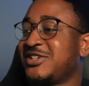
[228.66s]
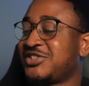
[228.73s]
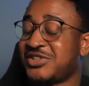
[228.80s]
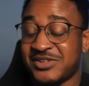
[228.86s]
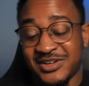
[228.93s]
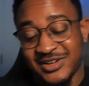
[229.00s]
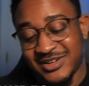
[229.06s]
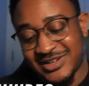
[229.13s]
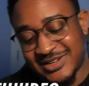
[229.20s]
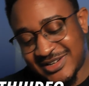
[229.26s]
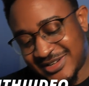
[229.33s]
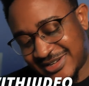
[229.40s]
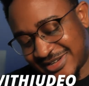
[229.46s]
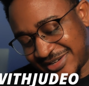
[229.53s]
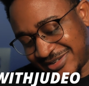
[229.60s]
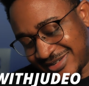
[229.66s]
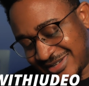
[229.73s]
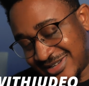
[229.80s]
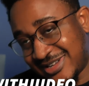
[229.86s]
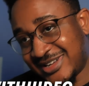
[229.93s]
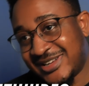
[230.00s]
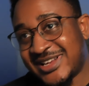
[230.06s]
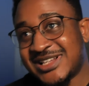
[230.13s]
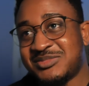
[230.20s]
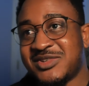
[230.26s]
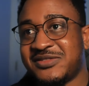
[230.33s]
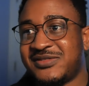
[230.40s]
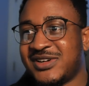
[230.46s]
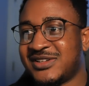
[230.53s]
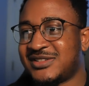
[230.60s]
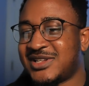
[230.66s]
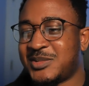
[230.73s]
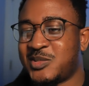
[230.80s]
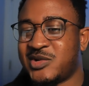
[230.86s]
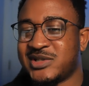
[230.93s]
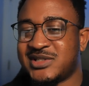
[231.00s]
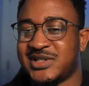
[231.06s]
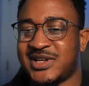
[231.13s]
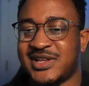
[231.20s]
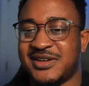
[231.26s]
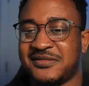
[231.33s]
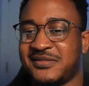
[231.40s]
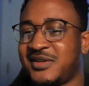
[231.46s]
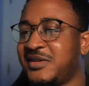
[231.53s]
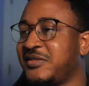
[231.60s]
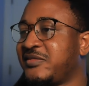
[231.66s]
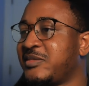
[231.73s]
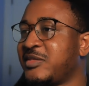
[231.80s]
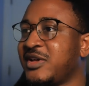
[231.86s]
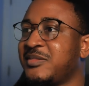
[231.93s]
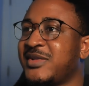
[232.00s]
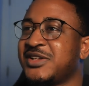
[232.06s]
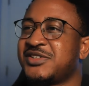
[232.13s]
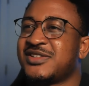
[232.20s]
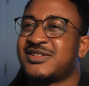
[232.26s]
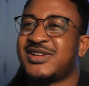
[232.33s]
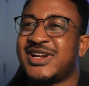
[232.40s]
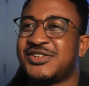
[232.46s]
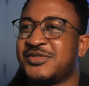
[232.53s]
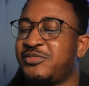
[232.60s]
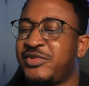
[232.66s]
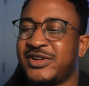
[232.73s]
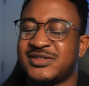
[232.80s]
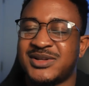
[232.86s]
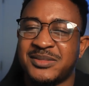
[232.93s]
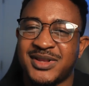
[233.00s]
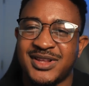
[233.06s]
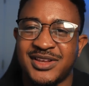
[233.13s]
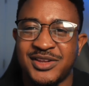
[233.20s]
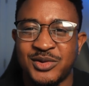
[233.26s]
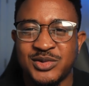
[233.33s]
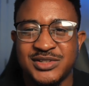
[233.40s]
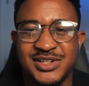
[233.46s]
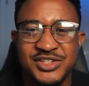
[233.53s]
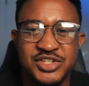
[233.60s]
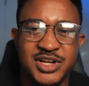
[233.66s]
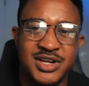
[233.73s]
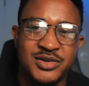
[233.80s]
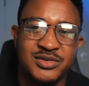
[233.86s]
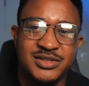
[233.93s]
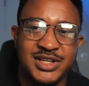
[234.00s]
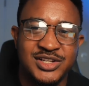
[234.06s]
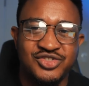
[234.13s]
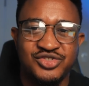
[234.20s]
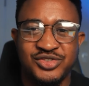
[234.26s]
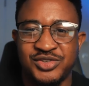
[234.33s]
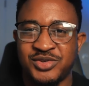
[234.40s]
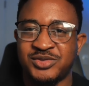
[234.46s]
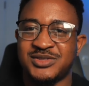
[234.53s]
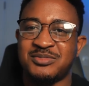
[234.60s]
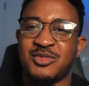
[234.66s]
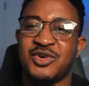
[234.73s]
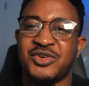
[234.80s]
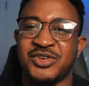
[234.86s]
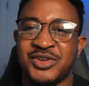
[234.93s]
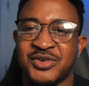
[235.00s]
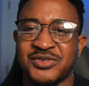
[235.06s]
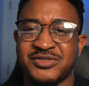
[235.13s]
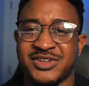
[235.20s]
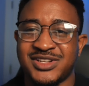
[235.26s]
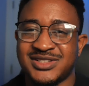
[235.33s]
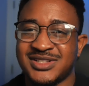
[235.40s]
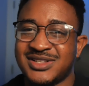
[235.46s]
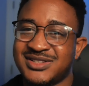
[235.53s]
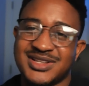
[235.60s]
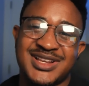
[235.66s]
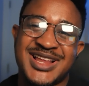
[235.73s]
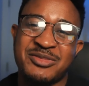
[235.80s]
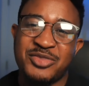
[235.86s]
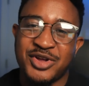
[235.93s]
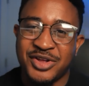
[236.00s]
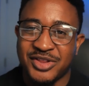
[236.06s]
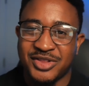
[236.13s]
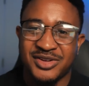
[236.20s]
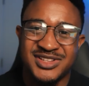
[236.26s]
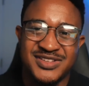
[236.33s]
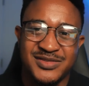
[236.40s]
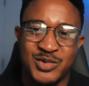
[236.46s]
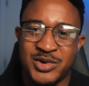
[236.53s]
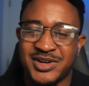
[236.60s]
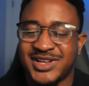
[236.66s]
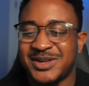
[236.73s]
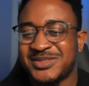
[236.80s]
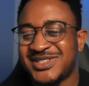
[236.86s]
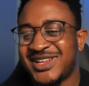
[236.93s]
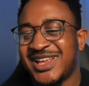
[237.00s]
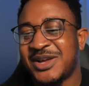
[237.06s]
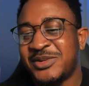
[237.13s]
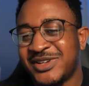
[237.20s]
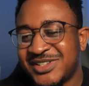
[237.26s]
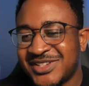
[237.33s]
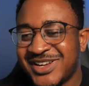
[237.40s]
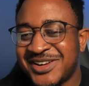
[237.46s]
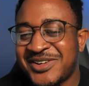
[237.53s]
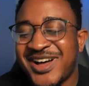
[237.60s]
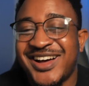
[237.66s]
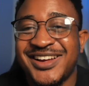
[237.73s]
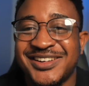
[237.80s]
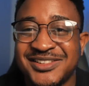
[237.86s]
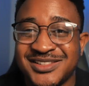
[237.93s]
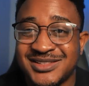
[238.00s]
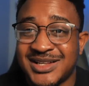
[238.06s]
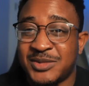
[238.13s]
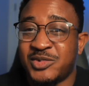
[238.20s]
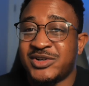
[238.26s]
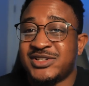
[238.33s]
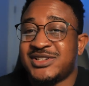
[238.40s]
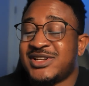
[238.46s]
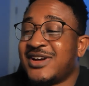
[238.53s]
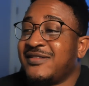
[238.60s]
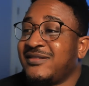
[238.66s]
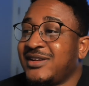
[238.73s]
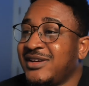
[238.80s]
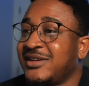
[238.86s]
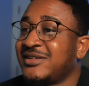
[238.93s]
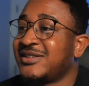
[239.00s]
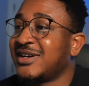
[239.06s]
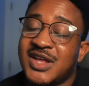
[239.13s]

Sugar. Okay, that's my first time watching any video from him. I just thought I should bring something new to the channel, introduce more new faces. Let me know your thoughts if you want to keep seeing him on the channel. I had a good time watching that video.